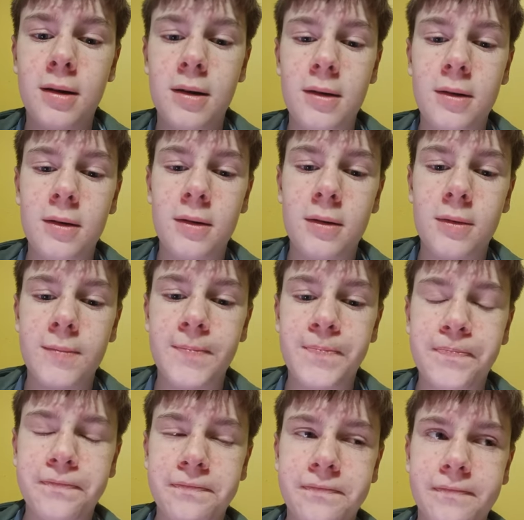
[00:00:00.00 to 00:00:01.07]

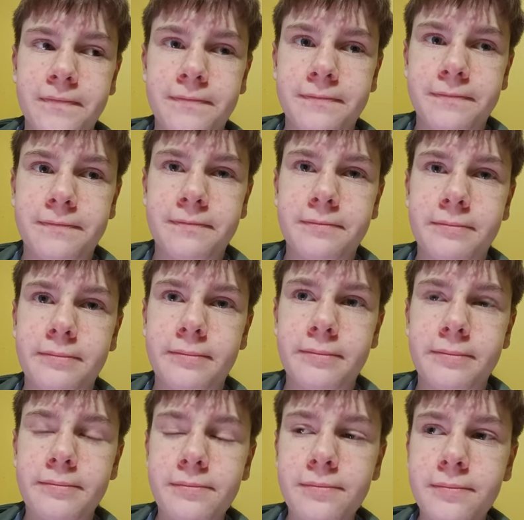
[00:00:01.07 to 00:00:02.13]

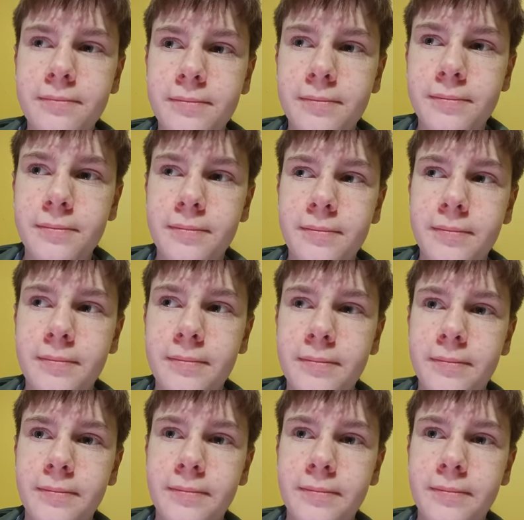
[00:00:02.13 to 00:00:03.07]
[no speech]